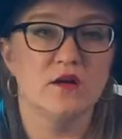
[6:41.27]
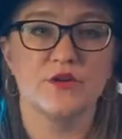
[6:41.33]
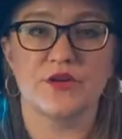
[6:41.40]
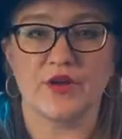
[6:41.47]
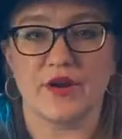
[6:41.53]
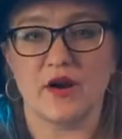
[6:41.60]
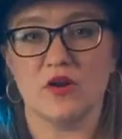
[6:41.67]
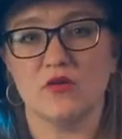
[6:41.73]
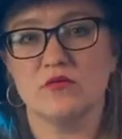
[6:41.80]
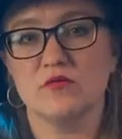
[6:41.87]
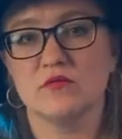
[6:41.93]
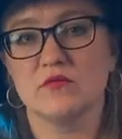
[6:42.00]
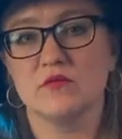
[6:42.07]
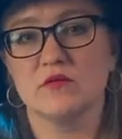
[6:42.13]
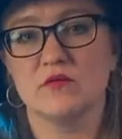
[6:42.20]
You know,
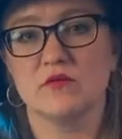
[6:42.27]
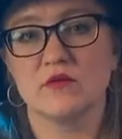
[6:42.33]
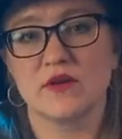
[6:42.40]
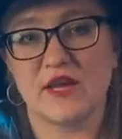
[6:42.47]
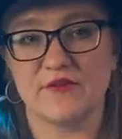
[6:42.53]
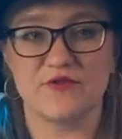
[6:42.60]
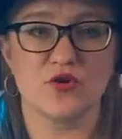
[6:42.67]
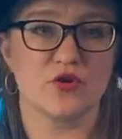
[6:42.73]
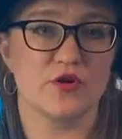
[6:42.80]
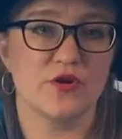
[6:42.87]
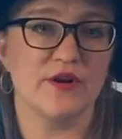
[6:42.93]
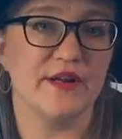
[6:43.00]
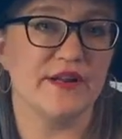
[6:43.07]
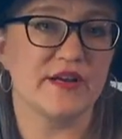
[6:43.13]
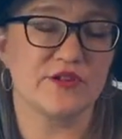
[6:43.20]
if you're
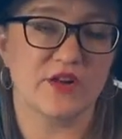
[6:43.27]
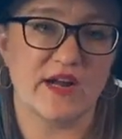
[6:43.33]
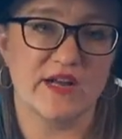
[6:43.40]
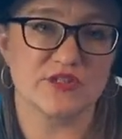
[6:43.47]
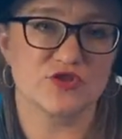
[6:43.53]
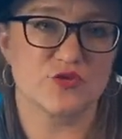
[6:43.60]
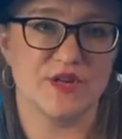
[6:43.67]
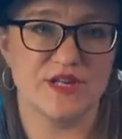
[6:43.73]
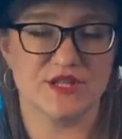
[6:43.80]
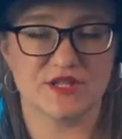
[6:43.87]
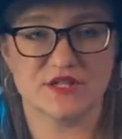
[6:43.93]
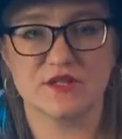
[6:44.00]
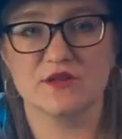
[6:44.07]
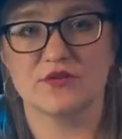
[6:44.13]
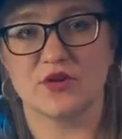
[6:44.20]
in other
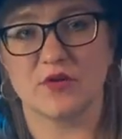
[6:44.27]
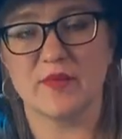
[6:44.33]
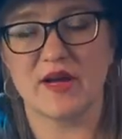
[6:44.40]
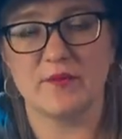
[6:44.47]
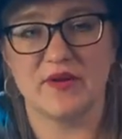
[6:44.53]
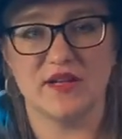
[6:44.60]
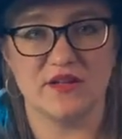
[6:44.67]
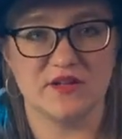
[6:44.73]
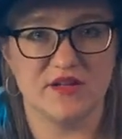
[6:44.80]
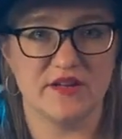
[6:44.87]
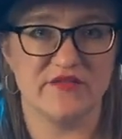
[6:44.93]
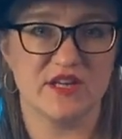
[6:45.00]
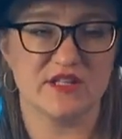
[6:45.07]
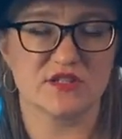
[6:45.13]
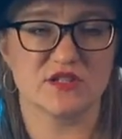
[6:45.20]
countries, there might be
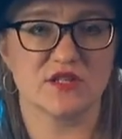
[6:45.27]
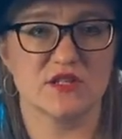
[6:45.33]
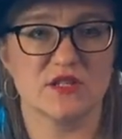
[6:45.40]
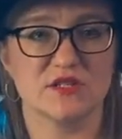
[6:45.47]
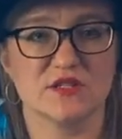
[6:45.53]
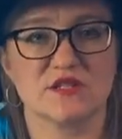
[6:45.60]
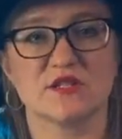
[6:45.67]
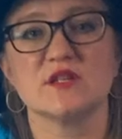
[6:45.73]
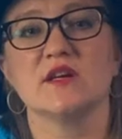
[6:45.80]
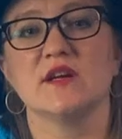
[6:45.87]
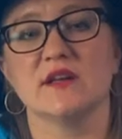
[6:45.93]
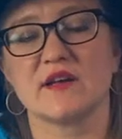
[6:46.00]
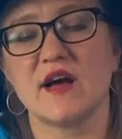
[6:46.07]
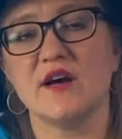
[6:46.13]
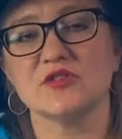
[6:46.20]
deviances
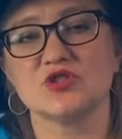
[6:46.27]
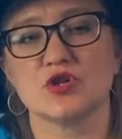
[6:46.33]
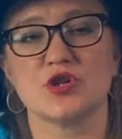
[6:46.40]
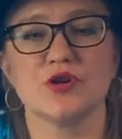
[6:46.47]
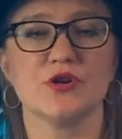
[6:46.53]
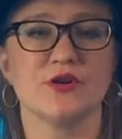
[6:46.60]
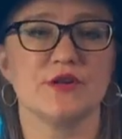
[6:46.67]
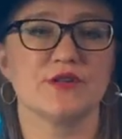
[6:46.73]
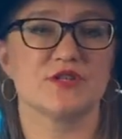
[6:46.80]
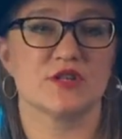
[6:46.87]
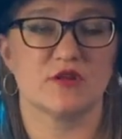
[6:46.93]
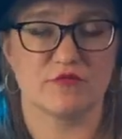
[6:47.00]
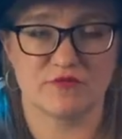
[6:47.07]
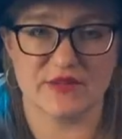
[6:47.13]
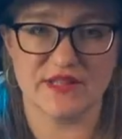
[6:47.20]
and cultures,
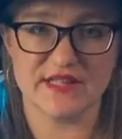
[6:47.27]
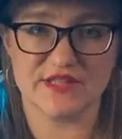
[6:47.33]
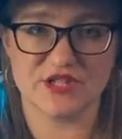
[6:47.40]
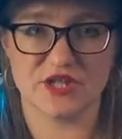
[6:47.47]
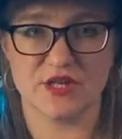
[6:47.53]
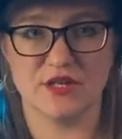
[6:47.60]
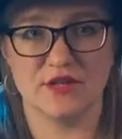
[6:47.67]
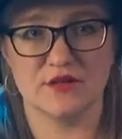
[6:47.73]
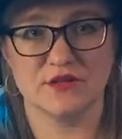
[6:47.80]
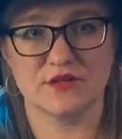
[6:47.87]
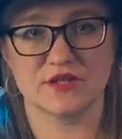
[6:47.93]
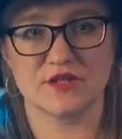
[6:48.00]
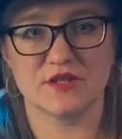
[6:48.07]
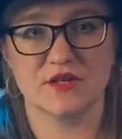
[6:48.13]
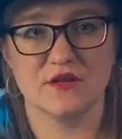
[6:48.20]

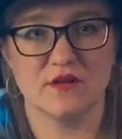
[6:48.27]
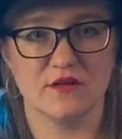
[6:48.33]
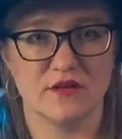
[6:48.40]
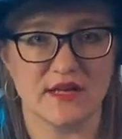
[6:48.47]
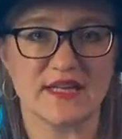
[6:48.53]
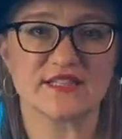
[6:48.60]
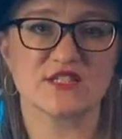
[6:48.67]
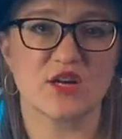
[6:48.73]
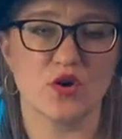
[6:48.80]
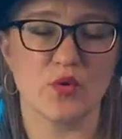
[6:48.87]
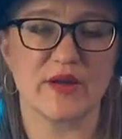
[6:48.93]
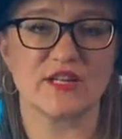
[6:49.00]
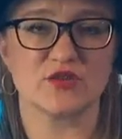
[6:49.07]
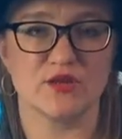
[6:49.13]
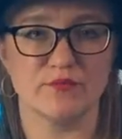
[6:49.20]
religions. It's
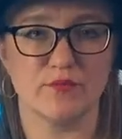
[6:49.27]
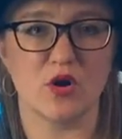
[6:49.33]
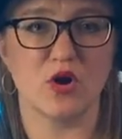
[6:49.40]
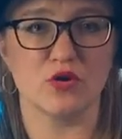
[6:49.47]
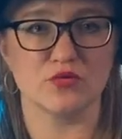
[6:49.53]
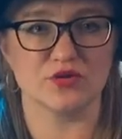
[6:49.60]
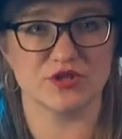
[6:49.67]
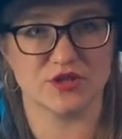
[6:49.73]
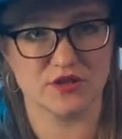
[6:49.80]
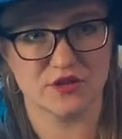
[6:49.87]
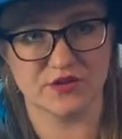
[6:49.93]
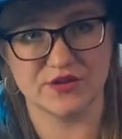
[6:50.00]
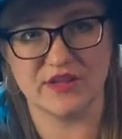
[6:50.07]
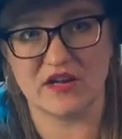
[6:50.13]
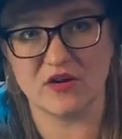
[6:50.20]
going to impose
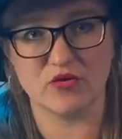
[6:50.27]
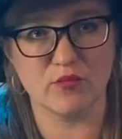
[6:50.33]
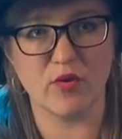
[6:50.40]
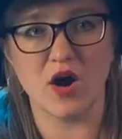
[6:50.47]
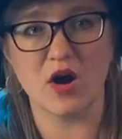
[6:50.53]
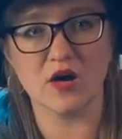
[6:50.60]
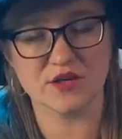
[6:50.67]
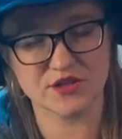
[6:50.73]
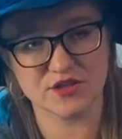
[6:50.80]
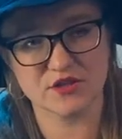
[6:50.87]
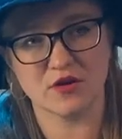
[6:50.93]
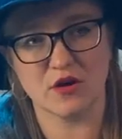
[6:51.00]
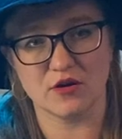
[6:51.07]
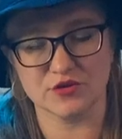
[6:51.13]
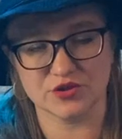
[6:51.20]
their box
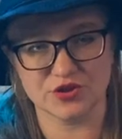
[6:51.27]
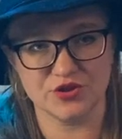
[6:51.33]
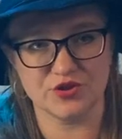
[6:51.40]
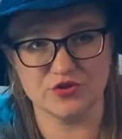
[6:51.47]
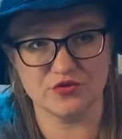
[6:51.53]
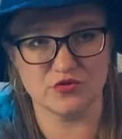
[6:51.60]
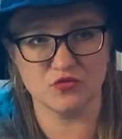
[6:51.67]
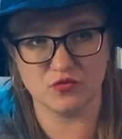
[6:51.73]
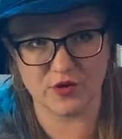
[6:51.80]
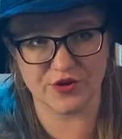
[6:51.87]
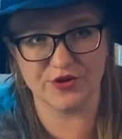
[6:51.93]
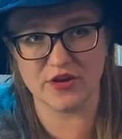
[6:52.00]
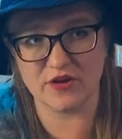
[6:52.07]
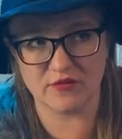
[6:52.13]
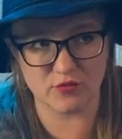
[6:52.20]
onto you, where
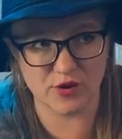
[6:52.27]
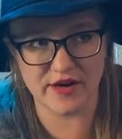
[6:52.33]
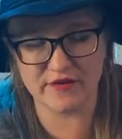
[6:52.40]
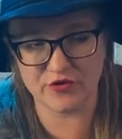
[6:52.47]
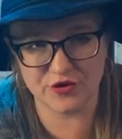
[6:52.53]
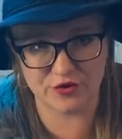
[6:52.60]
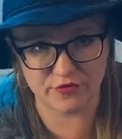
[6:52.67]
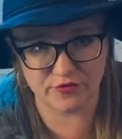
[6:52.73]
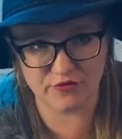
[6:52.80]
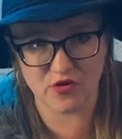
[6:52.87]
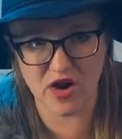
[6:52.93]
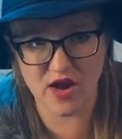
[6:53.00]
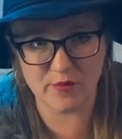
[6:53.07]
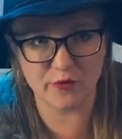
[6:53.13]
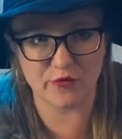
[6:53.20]
you wherever you're
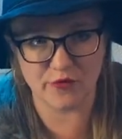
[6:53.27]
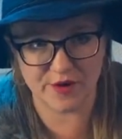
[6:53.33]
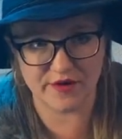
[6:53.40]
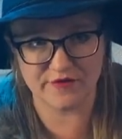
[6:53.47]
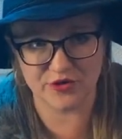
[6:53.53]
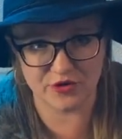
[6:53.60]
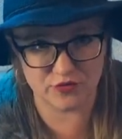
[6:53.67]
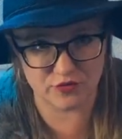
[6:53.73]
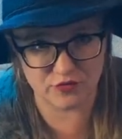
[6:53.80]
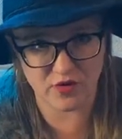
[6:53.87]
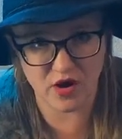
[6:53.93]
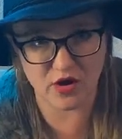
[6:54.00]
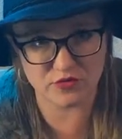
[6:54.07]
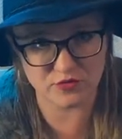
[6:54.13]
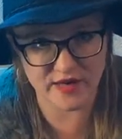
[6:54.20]
from, wherever you
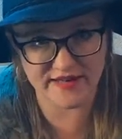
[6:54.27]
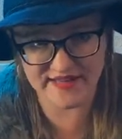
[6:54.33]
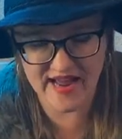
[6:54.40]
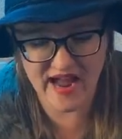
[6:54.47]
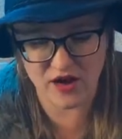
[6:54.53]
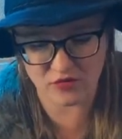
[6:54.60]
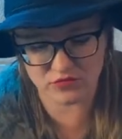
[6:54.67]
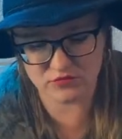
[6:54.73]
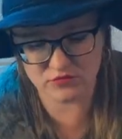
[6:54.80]
are right now.